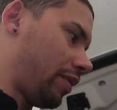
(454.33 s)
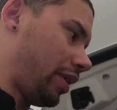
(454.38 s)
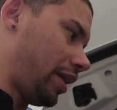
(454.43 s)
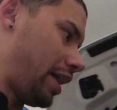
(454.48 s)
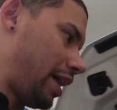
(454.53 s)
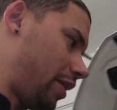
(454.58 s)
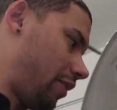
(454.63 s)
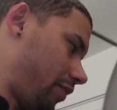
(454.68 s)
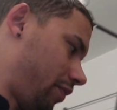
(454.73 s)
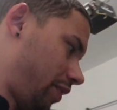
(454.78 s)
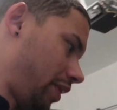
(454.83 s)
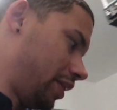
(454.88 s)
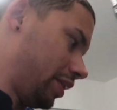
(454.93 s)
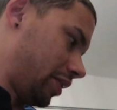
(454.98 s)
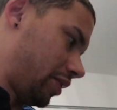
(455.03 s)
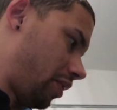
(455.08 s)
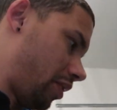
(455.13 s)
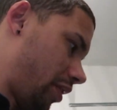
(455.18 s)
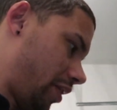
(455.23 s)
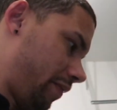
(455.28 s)
Really, I don't think
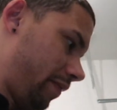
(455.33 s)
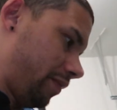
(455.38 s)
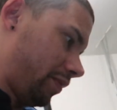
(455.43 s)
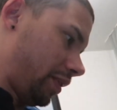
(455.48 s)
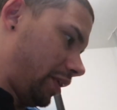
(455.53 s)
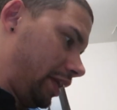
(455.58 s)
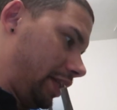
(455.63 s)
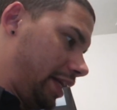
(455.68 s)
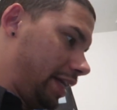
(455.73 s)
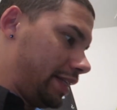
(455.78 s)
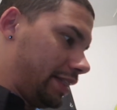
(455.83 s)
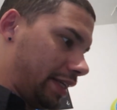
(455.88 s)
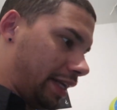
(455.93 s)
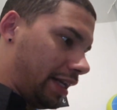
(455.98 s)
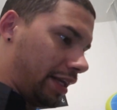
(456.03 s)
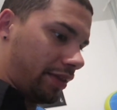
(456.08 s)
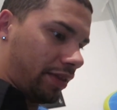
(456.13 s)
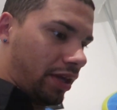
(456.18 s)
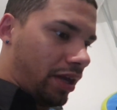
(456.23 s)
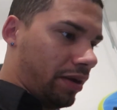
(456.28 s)
the car even really needs
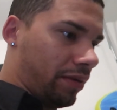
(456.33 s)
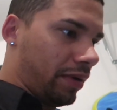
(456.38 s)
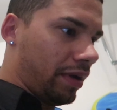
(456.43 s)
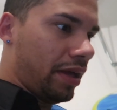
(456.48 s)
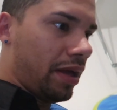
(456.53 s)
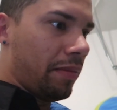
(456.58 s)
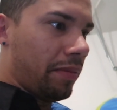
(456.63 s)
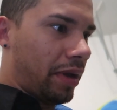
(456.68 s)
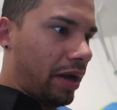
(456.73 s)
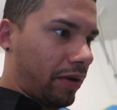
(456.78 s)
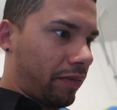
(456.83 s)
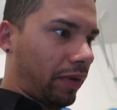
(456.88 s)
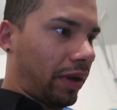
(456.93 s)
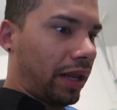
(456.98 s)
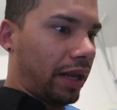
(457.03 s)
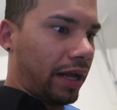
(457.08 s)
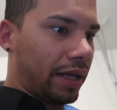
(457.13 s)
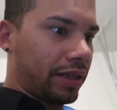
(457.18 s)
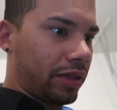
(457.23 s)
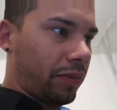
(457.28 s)
anything, but I
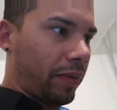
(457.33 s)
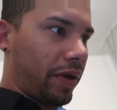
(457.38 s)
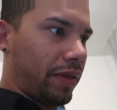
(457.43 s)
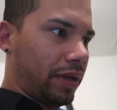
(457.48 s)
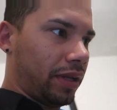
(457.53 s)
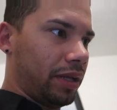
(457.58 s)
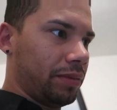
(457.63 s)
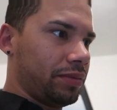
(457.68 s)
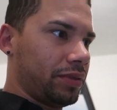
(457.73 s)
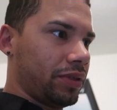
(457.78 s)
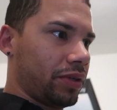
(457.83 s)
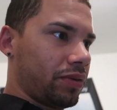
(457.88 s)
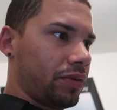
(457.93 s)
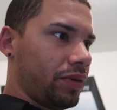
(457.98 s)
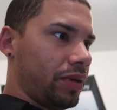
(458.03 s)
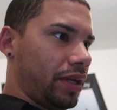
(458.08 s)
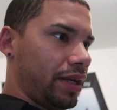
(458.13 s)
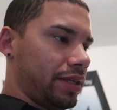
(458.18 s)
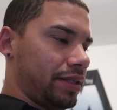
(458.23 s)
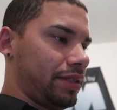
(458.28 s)
really like the way the lips look
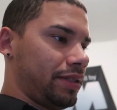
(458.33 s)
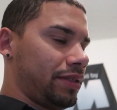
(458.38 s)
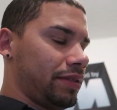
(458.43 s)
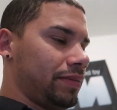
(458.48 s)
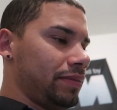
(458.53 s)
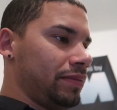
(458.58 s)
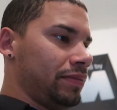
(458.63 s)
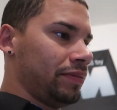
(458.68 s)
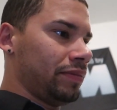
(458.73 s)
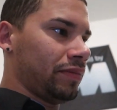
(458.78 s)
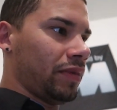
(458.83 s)
on this.